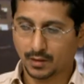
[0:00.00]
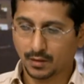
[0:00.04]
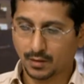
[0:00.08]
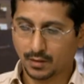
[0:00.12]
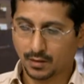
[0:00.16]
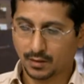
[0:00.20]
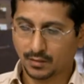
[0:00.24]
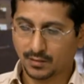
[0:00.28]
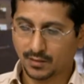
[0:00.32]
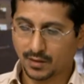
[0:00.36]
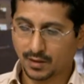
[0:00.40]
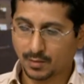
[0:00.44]

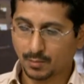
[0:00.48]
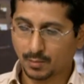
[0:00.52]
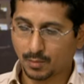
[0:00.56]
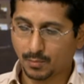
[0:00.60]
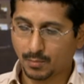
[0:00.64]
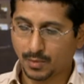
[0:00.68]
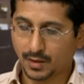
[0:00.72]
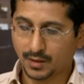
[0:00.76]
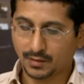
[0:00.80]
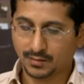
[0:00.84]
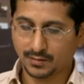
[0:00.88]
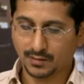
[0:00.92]
Okay,
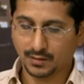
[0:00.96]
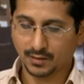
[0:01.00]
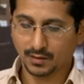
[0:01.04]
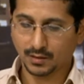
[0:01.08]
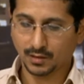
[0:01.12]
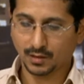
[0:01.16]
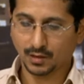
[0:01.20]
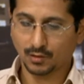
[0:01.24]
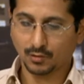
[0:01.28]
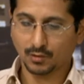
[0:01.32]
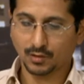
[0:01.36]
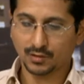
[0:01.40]
let's go
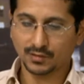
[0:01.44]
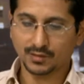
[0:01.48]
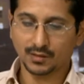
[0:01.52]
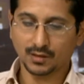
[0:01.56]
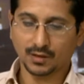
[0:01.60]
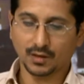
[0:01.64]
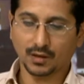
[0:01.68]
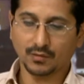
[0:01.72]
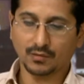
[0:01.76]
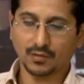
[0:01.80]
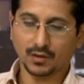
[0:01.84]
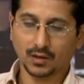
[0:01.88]
back to
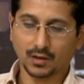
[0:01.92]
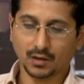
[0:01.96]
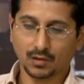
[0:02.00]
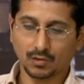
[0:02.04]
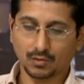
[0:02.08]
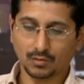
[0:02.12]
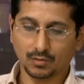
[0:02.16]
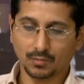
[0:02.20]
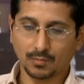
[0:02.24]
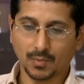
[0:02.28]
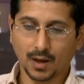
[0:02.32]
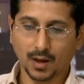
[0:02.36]
my
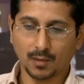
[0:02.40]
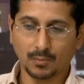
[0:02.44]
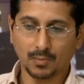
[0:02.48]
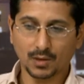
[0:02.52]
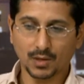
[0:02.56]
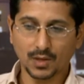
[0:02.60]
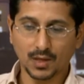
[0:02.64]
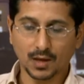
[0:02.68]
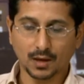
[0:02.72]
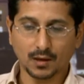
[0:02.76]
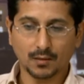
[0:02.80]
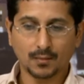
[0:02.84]
home. I
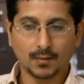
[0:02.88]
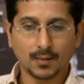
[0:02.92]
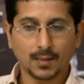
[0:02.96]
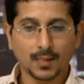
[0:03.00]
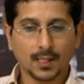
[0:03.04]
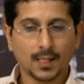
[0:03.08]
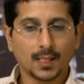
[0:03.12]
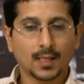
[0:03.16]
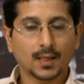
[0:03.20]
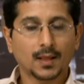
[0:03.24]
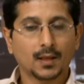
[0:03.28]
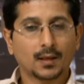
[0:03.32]
come home to
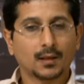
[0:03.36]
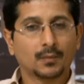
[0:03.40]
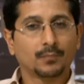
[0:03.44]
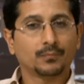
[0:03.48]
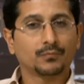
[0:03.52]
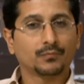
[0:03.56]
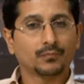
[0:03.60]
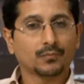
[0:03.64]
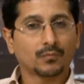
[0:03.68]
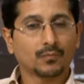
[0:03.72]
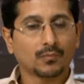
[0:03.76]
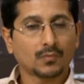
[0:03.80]
my home.
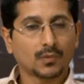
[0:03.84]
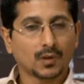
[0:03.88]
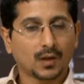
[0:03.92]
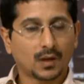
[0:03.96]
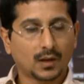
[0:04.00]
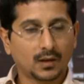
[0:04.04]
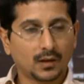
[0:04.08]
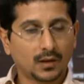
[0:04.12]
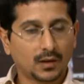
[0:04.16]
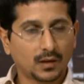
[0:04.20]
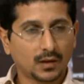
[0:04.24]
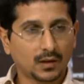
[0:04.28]

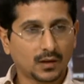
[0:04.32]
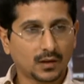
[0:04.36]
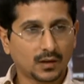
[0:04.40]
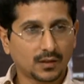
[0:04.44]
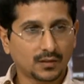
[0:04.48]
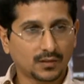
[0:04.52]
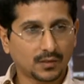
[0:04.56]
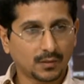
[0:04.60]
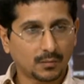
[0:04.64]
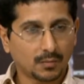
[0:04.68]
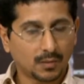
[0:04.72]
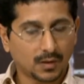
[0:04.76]
I see it's
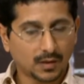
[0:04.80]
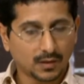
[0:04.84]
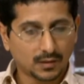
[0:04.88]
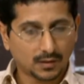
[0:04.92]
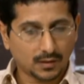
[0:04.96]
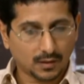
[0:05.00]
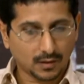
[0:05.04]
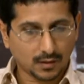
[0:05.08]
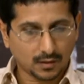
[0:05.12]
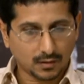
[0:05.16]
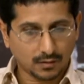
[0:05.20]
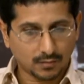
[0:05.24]
like a
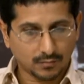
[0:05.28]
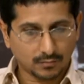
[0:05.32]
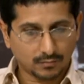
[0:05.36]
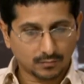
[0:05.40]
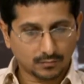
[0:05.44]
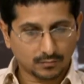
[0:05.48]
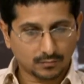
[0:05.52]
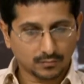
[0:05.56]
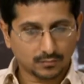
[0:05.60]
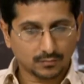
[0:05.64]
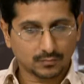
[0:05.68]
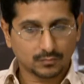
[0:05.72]
laboratory.
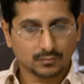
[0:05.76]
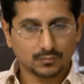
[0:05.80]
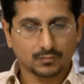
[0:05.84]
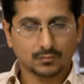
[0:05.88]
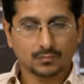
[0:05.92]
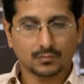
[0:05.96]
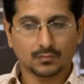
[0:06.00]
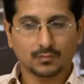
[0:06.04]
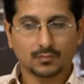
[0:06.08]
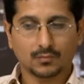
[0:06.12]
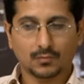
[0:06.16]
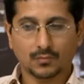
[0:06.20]

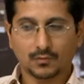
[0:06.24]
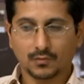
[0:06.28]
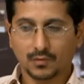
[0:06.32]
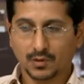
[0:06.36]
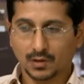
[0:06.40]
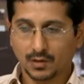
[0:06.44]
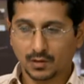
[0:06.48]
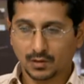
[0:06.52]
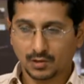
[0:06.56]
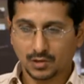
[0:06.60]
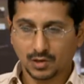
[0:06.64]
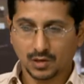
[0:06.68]
I
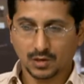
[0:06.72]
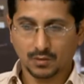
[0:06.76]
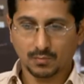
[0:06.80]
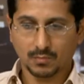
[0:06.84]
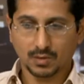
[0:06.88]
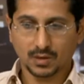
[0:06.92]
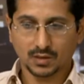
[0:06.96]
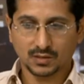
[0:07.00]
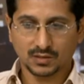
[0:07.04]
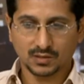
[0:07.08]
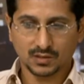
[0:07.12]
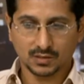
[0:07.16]
enter
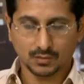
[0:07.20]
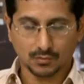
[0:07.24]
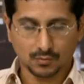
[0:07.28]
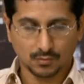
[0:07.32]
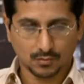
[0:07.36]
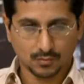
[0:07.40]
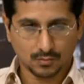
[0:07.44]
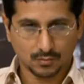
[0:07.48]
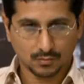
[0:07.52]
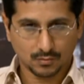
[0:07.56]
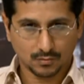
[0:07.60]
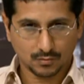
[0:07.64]
home,
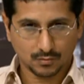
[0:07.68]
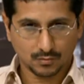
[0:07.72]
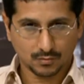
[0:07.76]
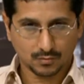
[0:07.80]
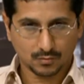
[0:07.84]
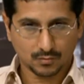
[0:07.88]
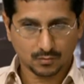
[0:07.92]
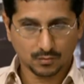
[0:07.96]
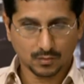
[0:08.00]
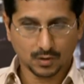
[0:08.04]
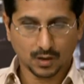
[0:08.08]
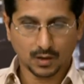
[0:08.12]

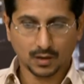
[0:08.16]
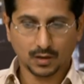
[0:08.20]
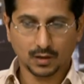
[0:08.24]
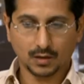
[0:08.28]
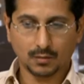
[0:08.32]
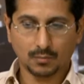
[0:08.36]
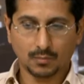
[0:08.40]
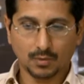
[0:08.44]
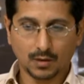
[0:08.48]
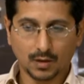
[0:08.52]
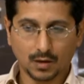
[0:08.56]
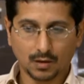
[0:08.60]

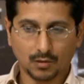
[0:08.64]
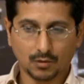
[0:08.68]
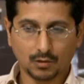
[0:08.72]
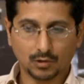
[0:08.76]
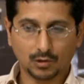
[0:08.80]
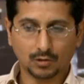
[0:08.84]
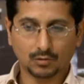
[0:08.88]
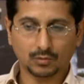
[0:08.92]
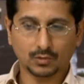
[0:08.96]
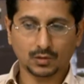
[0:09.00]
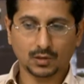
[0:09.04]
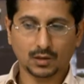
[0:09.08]
and
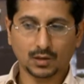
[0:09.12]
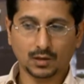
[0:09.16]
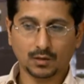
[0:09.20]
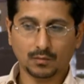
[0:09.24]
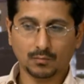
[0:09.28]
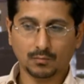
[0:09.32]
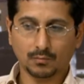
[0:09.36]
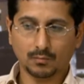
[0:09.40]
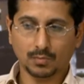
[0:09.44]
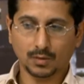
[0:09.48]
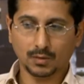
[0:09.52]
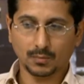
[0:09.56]
I have
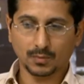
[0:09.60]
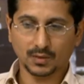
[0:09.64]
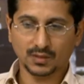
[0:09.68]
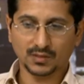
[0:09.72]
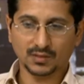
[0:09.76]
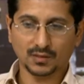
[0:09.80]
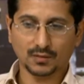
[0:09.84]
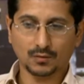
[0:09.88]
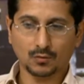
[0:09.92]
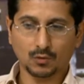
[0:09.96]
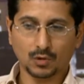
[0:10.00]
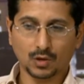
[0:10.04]

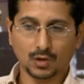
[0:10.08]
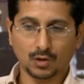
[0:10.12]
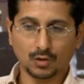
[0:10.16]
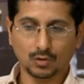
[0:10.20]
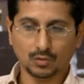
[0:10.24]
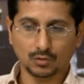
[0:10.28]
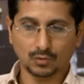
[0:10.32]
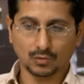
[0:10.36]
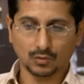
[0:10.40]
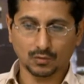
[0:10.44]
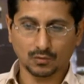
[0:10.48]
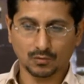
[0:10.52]
a
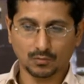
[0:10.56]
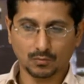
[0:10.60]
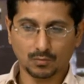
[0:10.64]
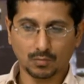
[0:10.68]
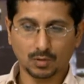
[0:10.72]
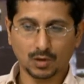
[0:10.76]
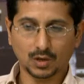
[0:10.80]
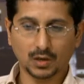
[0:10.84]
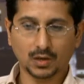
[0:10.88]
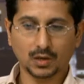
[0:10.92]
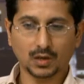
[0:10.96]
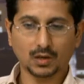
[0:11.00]
partner.
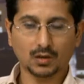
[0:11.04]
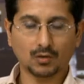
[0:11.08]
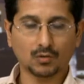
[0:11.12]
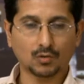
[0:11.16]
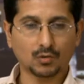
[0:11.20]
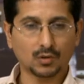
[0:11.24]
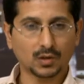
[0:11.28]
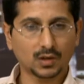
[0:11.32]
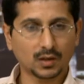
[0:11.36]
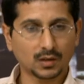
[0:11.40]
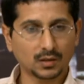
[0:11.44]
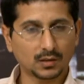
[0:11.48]

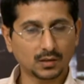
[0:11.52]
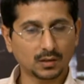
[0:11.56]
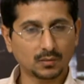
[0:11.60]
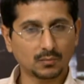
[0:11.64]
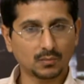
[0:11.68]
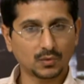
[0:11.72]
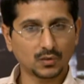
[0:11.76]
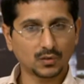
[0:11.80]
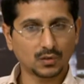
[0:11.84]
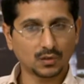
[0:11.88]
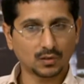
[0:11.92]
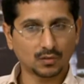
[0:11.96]
I come
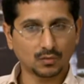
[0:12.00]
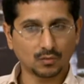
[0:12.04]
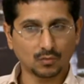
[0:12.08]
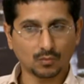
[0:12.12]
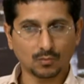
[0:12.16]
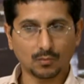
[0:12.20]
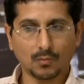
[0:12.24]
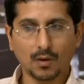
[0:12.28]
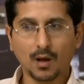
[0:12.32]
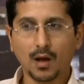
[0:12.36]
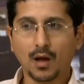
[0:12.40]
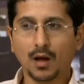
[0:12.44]
home, and I
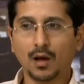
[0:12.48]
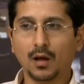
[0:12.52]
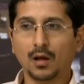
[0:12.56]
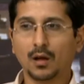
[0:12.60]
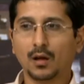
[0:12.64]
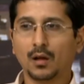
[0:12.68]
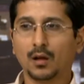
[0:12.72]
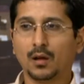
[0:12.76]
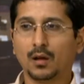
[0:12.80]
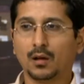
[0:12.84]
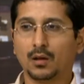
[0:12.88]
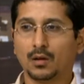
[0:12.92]
see she's in a
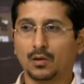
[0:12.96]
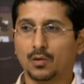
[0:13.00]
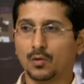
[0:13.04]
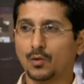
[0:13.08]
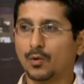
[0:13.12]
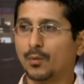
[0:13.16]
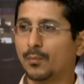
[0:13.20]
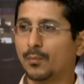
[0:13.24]
bad mood.